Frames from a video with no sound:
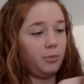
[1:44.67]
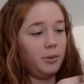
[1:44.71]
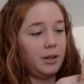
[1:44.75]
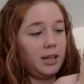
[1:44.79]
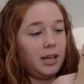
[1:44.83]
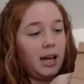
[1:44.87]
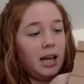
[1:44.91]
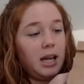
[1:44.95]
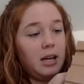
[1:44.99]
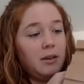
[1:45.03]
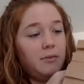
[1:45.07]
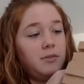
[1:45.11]
be
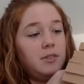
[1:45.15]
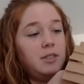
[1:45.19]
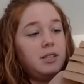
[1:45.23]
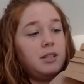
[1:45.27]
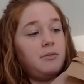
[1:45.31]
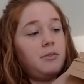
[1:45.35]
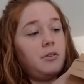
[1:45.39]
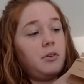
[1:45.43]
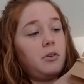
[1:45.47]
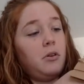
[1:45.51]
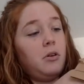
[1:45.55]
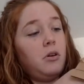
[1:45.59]
kind of
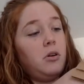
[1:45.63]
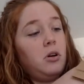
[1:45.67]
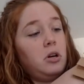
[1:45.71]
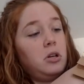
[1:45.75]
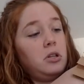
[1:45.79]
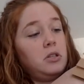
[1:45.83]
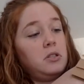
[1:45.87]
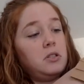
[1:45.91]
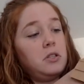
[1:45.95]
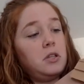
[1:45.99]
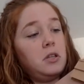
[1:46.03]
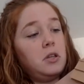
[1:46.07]
difficult
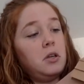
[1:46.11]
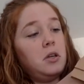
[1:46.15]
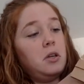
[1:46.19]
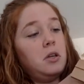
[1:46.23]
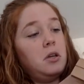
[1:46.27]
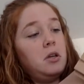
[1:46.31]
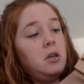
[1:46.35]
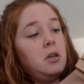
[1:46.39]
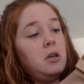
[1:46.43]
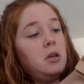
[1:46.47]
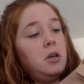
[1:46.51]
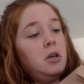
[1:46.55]
because the
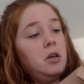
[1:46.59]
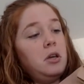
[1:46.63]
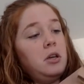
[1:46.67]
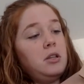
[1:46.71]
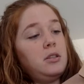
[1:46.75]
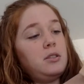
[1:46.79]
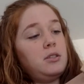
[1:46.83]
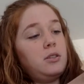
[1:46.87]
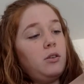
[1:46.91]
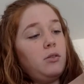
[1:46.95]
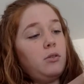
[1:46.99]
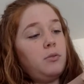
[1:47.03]

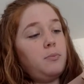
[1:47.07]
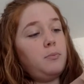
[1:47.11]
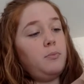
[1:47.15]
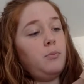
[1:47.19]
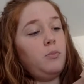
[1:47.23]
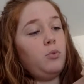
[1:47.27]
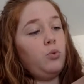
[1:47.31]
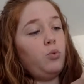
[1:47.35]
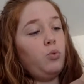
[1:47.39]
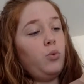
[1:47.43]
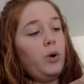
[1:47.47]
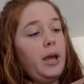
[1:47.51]
it's all
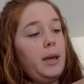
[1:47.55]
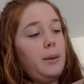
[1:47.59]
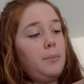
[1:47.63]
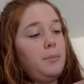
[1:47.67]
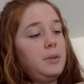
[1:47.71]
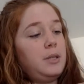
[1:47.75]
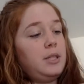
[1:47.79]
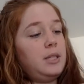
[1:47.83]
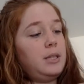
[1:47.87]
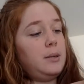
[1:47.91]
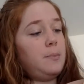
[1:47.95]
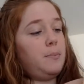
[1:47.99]

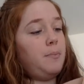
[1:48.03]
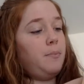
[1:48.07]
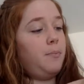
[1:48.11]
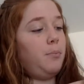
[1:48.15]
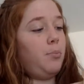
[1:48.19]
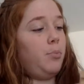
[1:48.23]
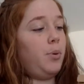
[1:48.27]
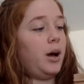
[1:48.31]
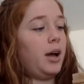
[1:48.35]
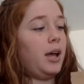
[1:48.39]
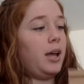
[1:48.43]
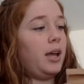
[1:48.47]
ripped,
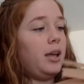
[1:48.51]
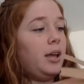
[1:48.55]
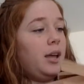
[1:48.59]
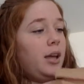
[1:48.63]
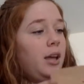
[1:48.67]
but